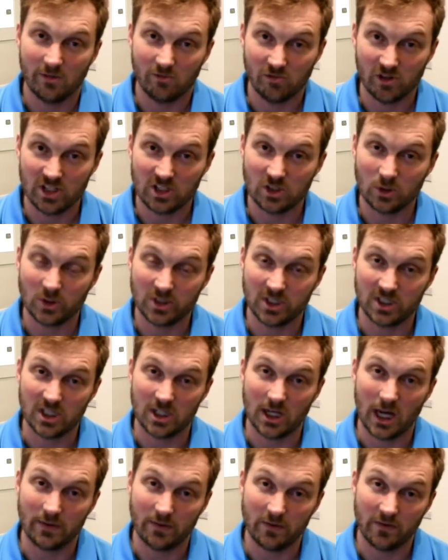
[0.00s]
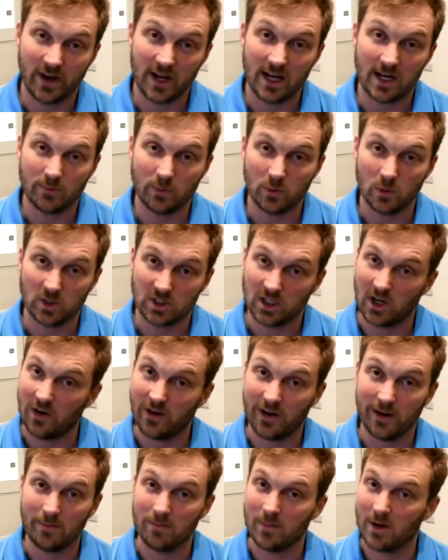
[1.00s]
resources that you have available,
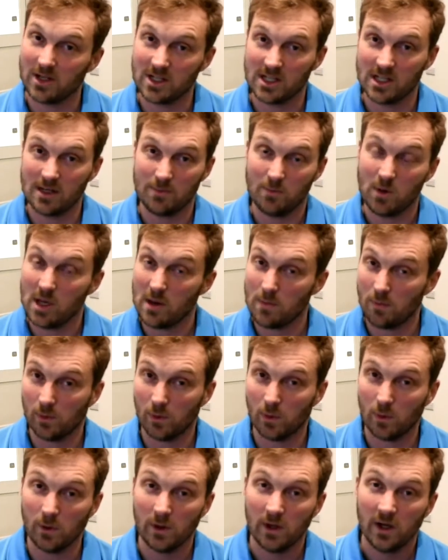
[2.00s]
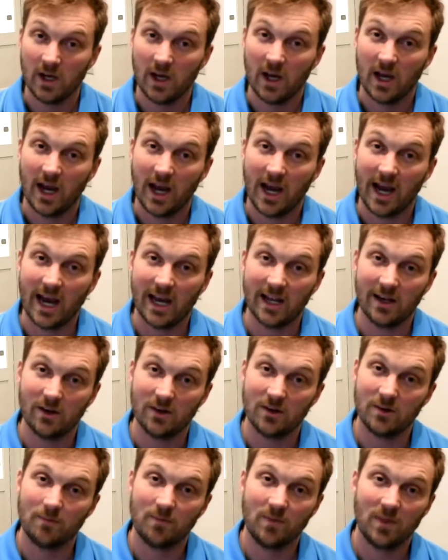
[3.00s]
time, money, people,
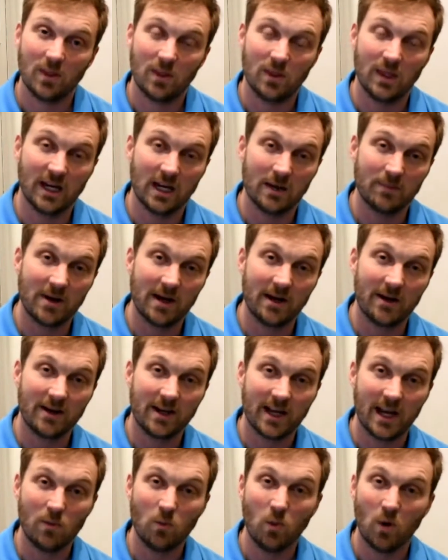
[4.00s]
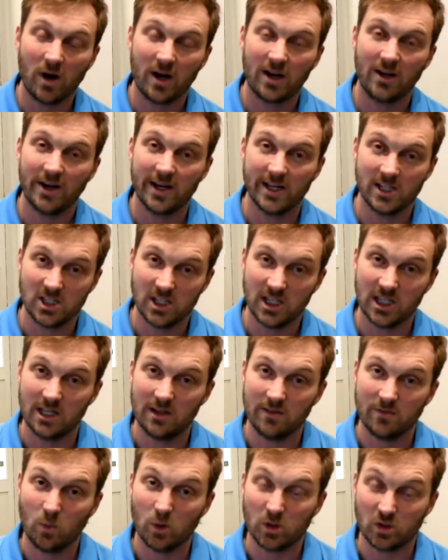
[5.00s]
and think about, okay, what can I
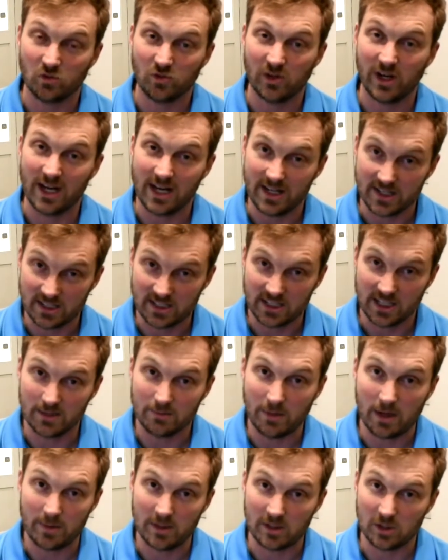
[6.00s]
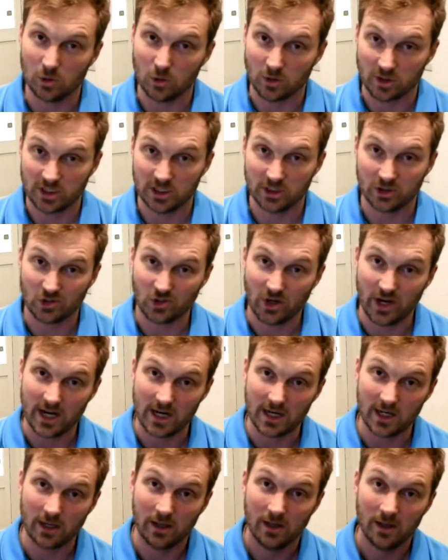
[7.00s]
achieve? What's realistic? Maybe talk to your
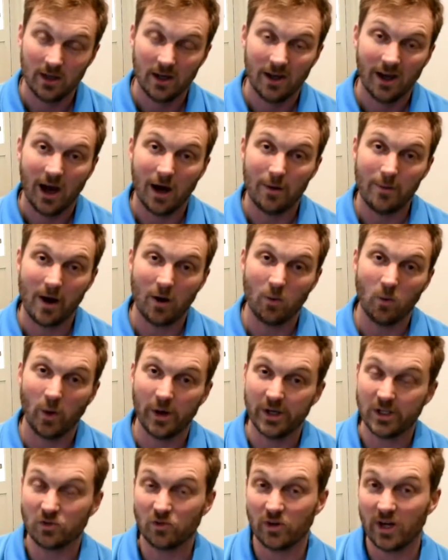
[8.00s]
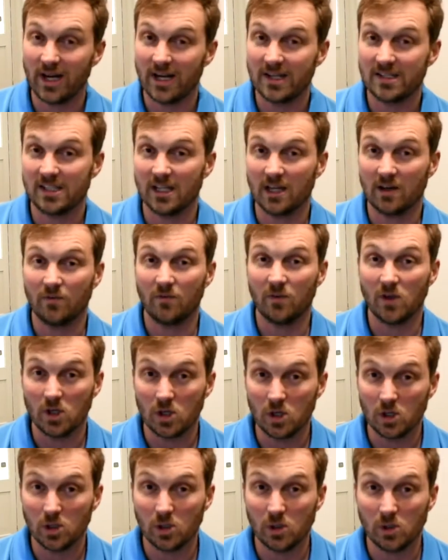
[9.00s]
trainer about what is realistic for
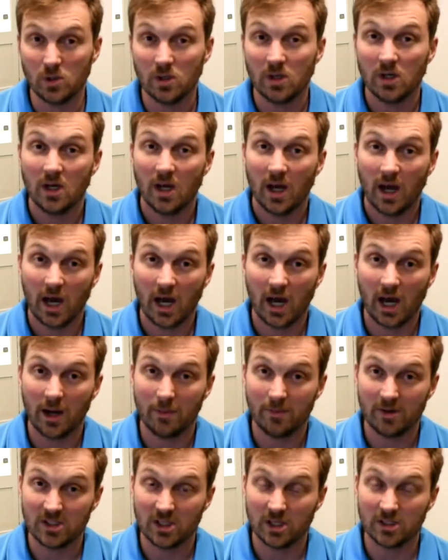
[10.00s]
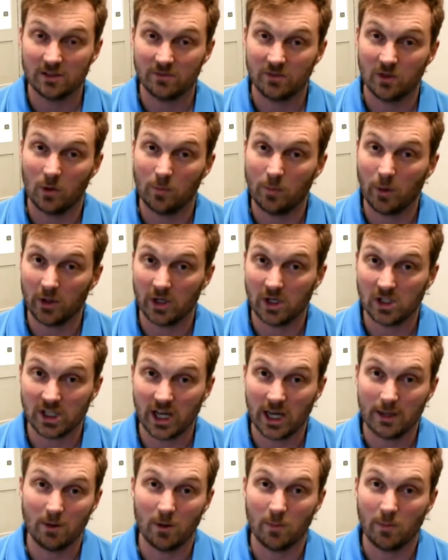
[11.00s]
you in terms of your body
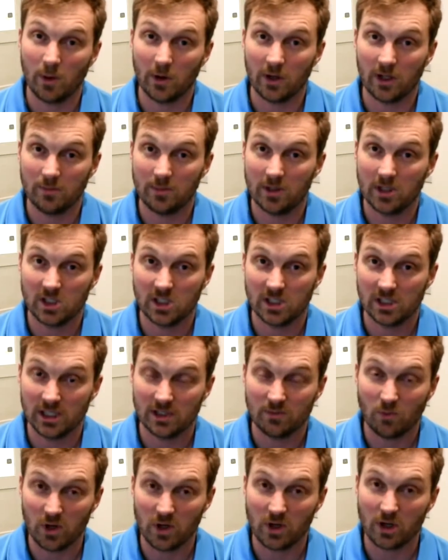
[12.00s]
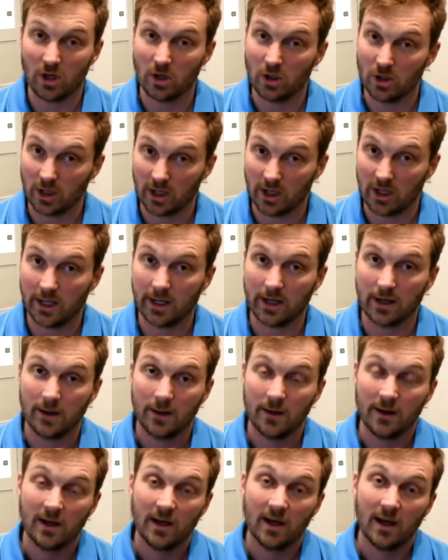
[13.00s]
shape, your body image, and what you're going to look like.
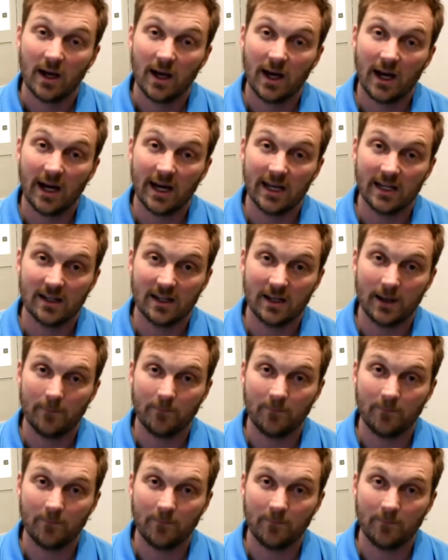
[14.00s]
And